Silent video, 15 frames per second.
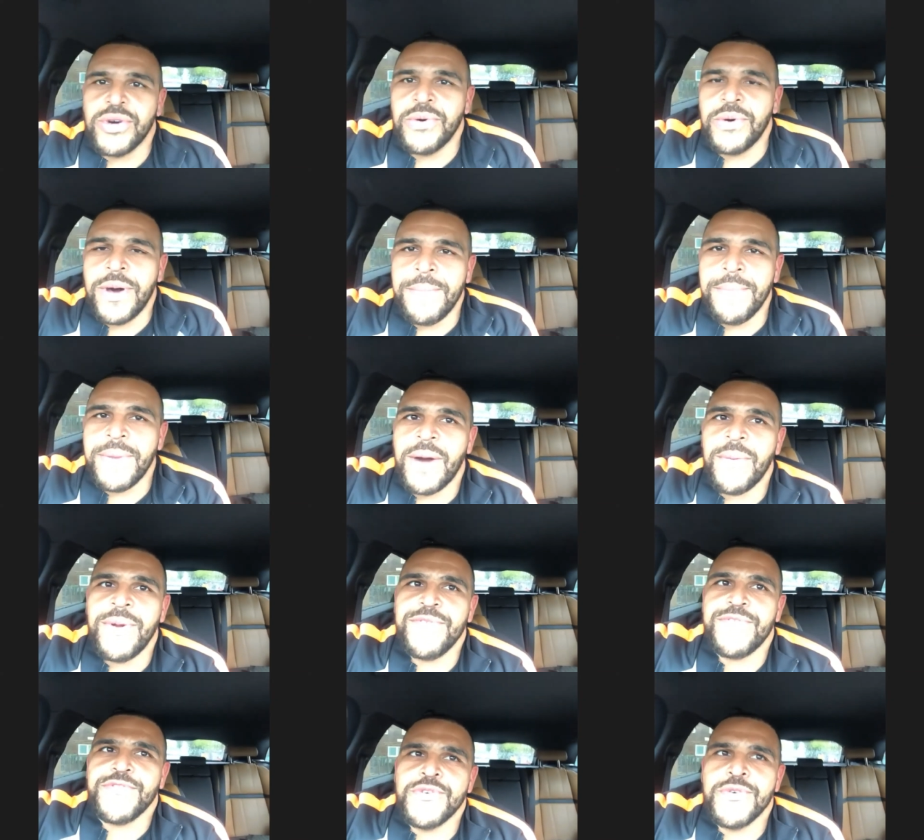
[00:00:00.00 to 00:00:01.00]
um, I
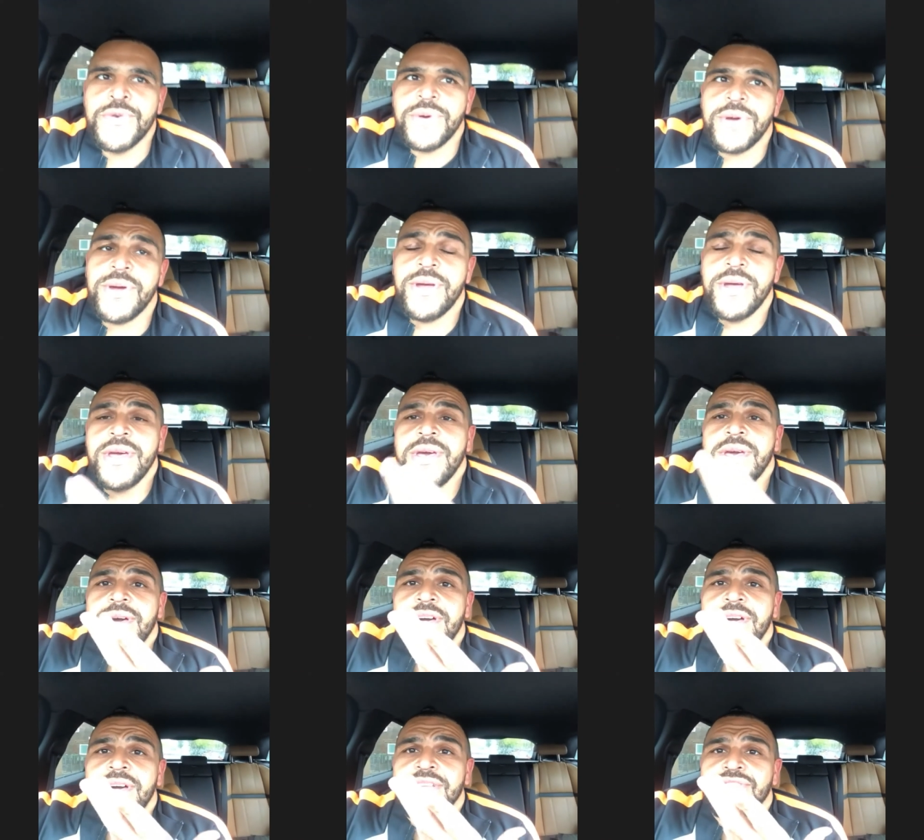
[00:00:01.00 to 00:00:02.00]
went through
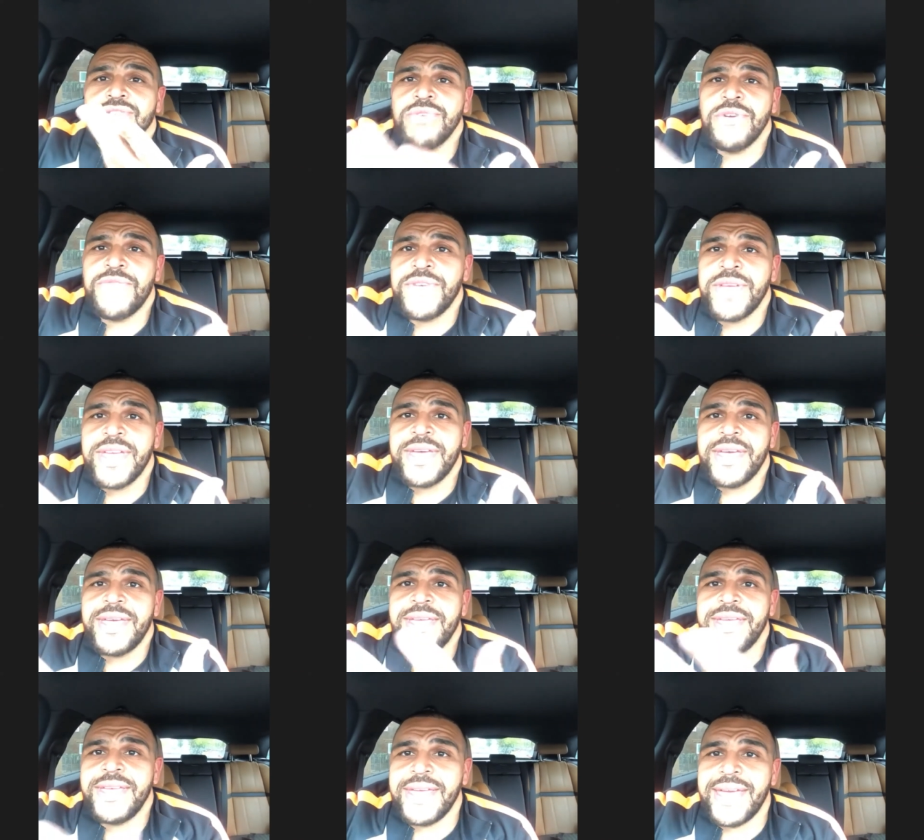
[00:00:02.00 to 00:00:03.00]
a terrific
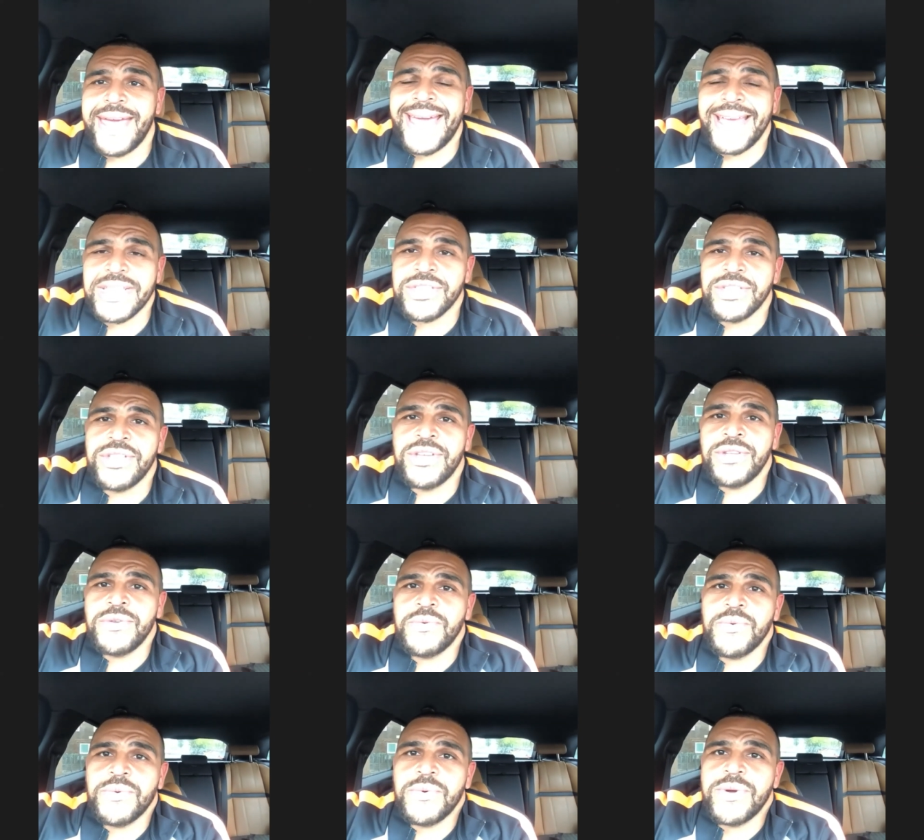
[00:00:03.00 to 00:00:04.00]

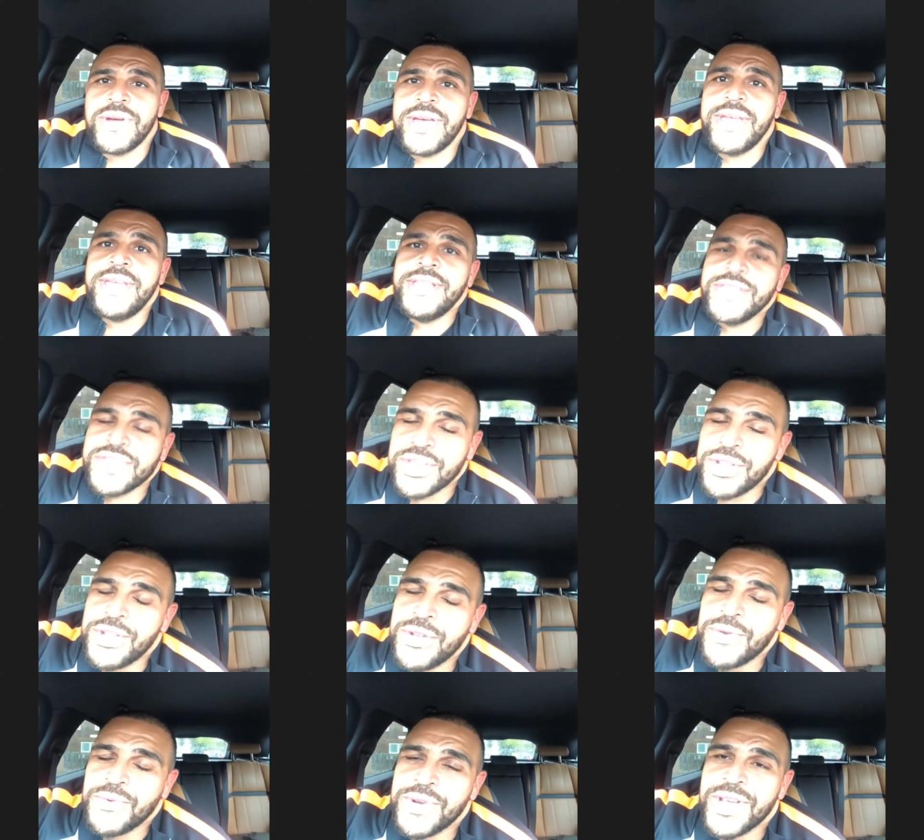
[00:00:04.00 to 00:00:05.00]
accident,
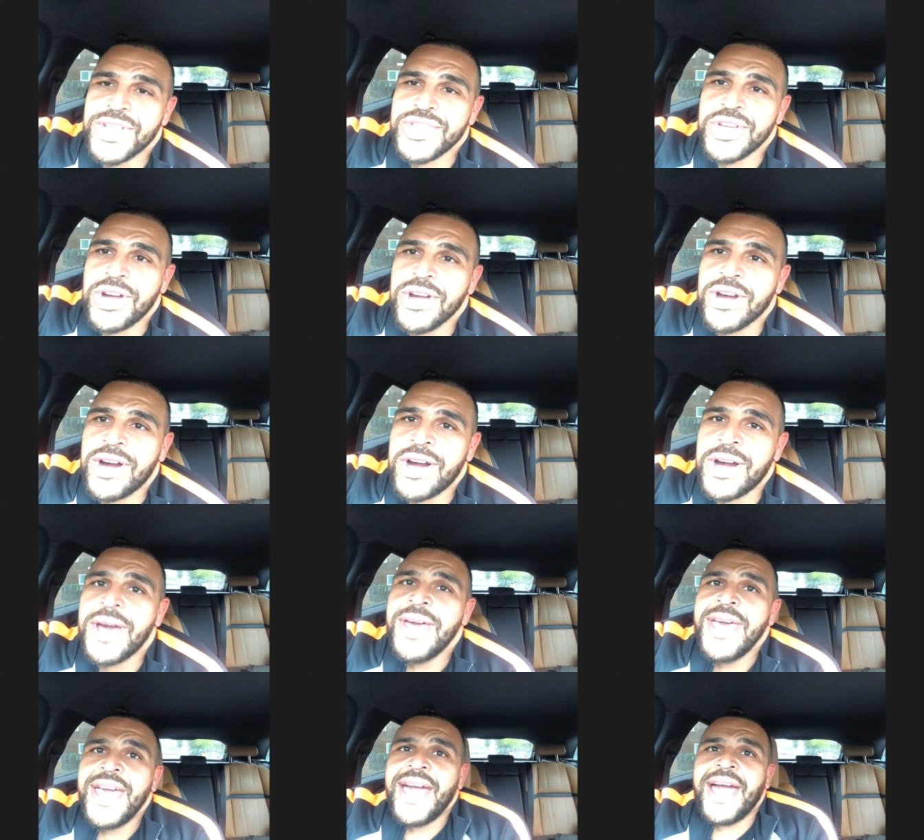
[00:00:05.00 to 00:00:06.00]
incident when I was
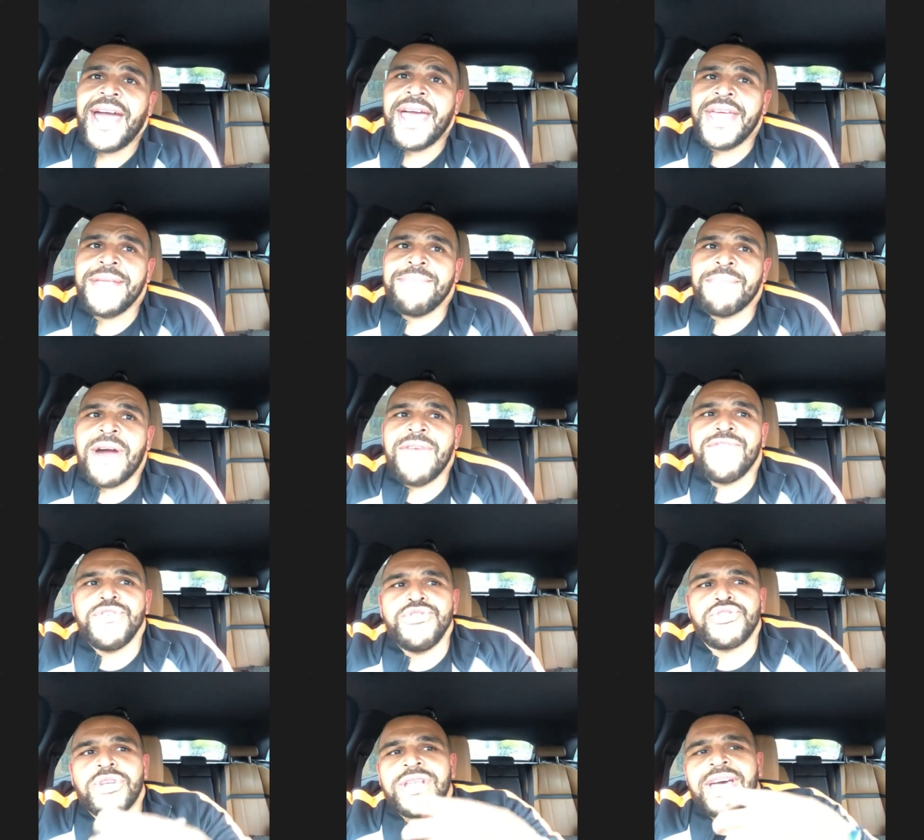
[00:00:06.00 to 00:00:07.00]
younger, and my
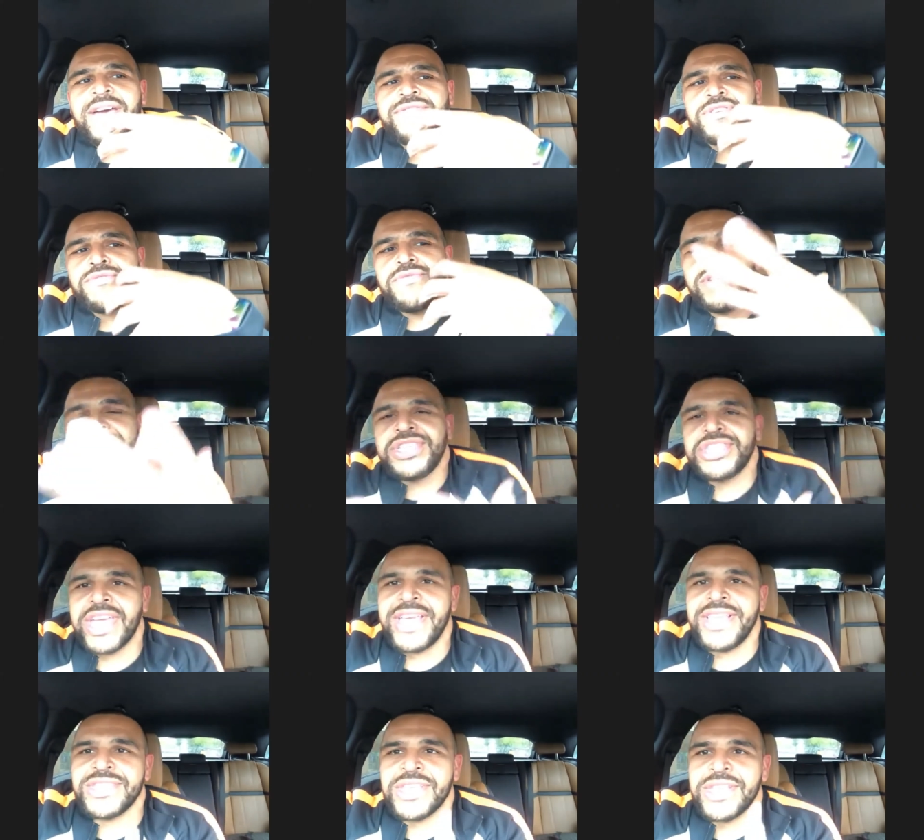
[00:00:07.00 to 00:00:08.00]
views on life have really
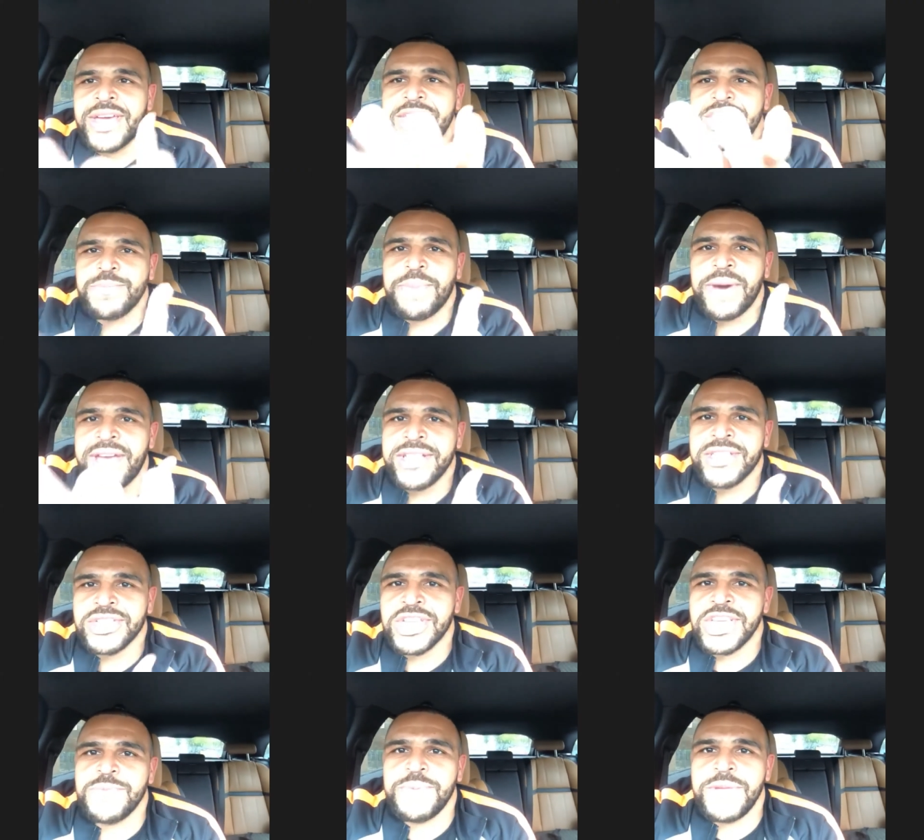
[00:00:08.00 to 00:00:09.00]
changed. And I inspire to
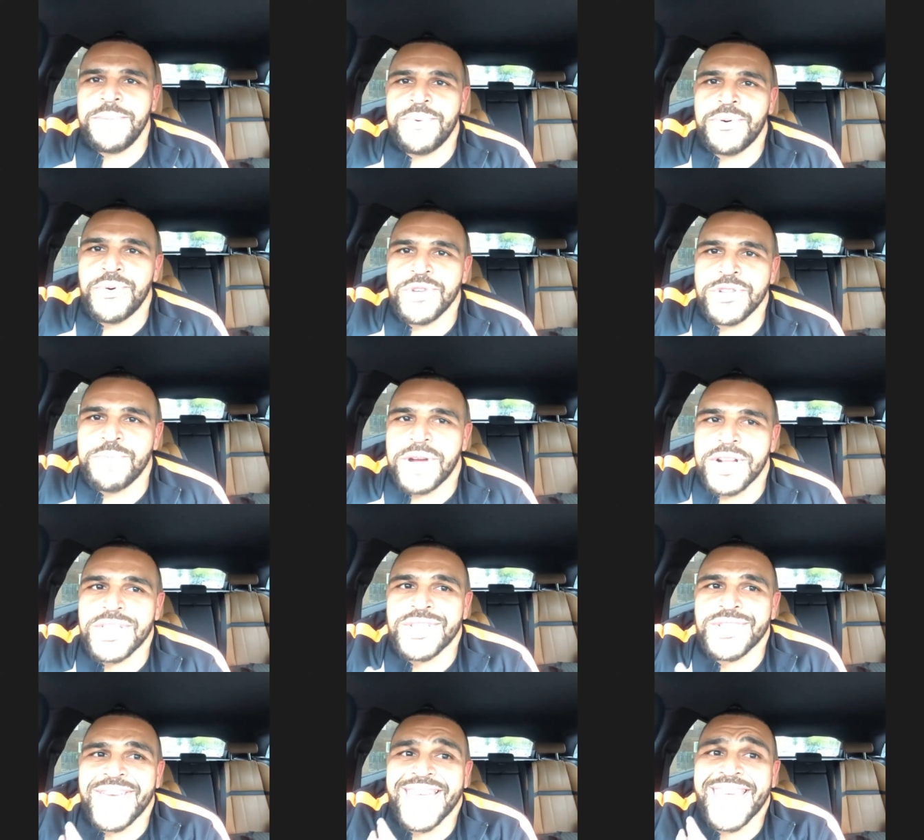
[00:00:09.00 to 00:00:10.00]
change people as
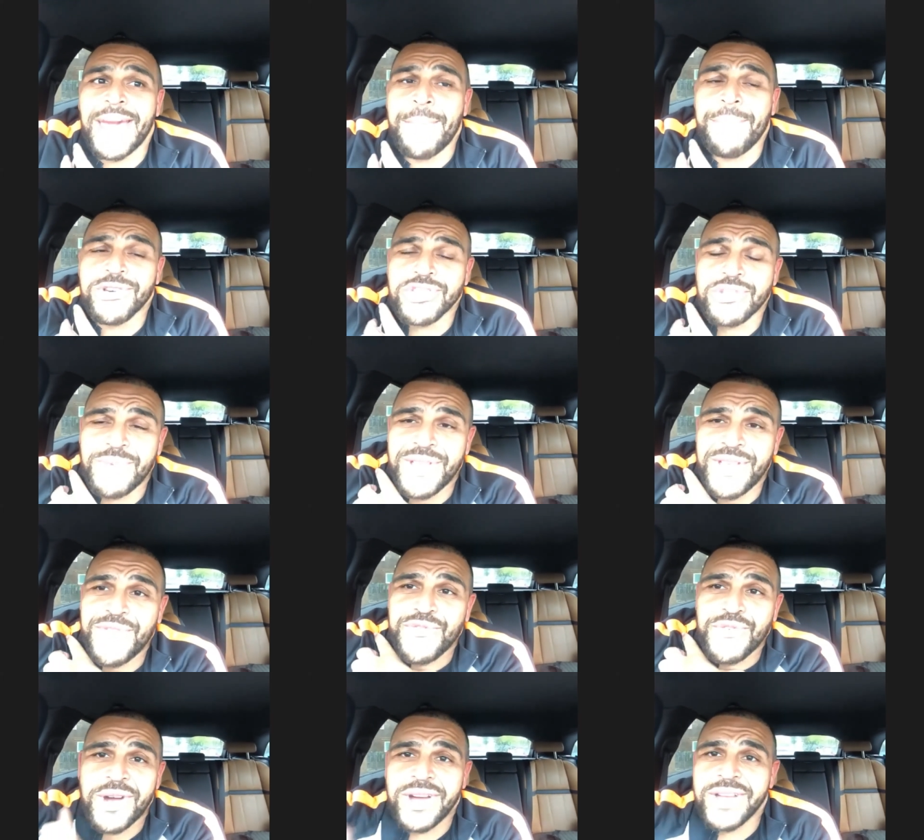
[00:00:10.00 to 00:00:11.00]
much as I can possibly
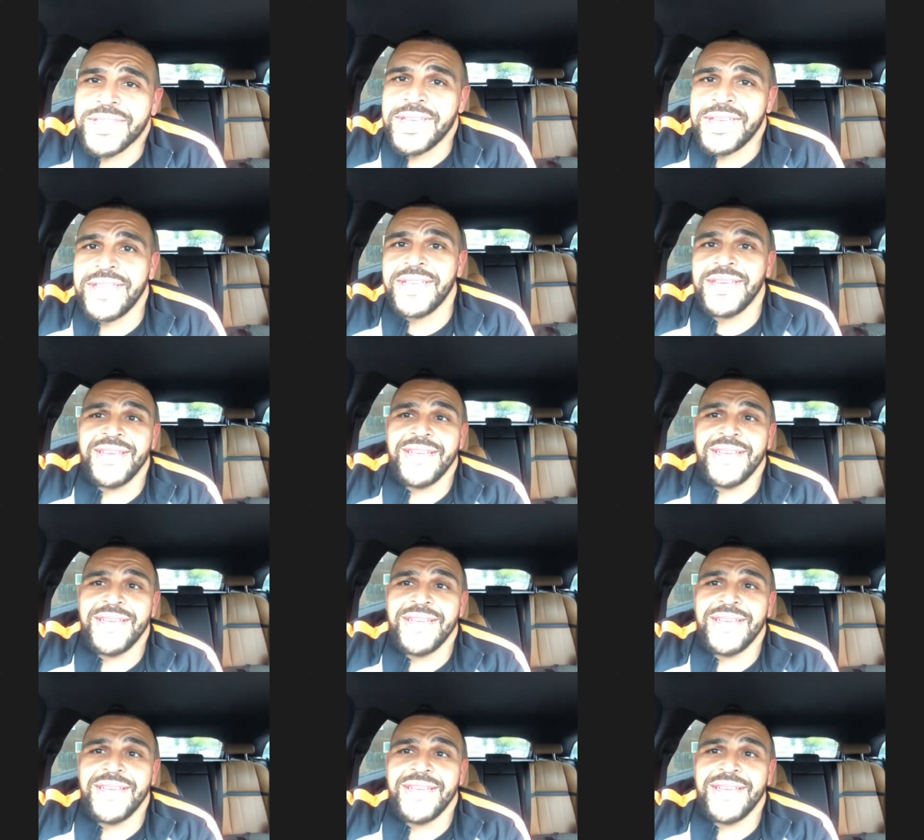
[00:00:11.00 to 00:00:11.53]
throughout a day.